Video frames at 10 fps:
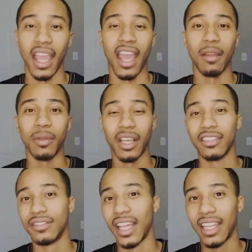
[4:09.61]
and
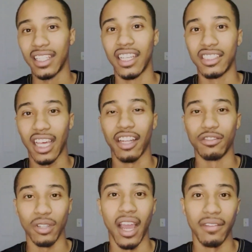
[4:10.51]
because of that, does kind
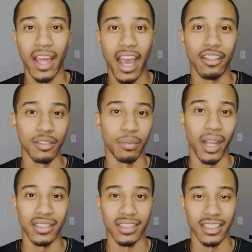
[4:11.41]
of drive the housing
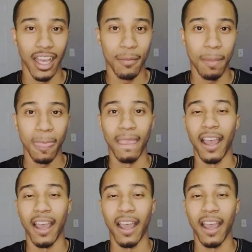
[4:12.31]
prices up.